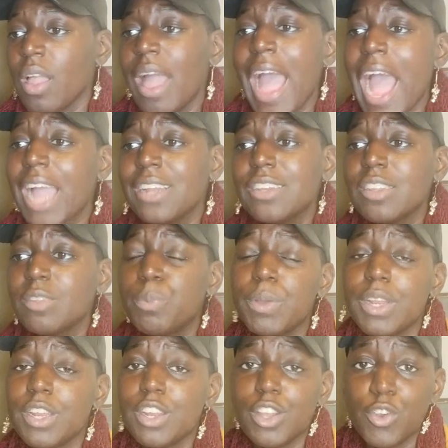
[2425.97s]
I just put
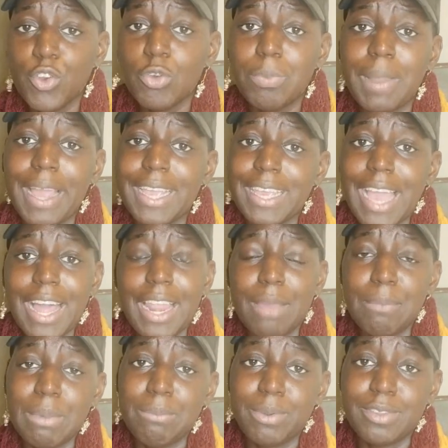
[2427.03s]
in the group like, y'all,
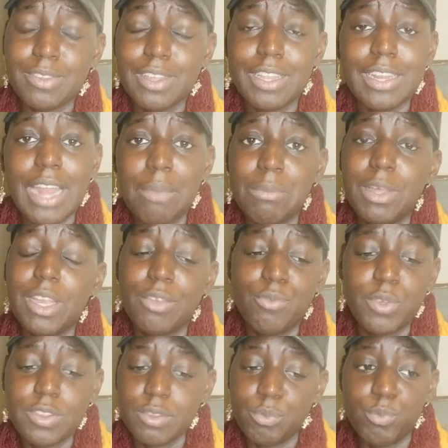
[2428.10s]
I'm in Brazil and I'm looking
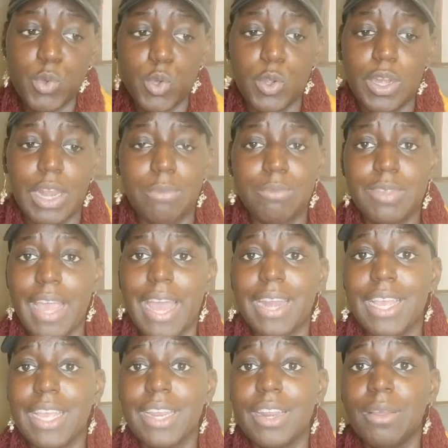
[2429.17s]
for some food and I'm tired
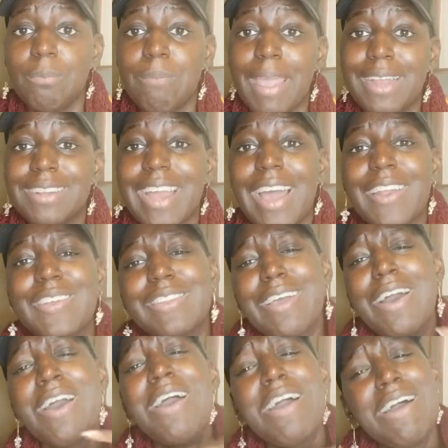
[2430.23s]
of eating McDonald's.
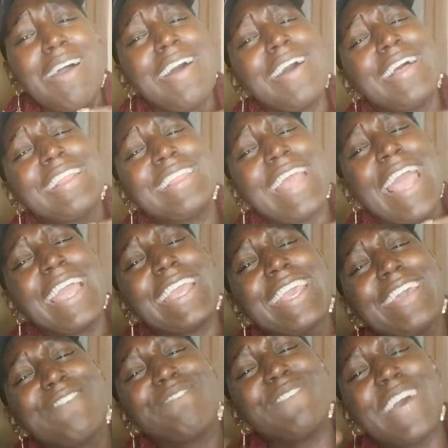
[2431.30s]
Oh, thank
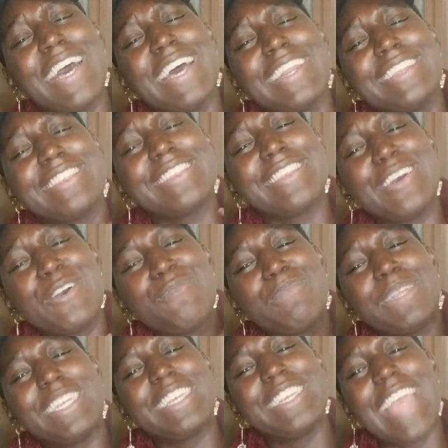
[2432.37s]
you for the
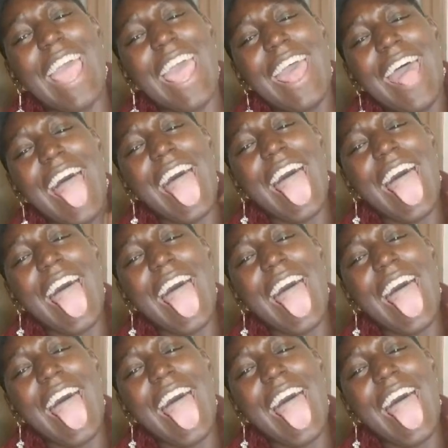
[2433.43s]
super chat.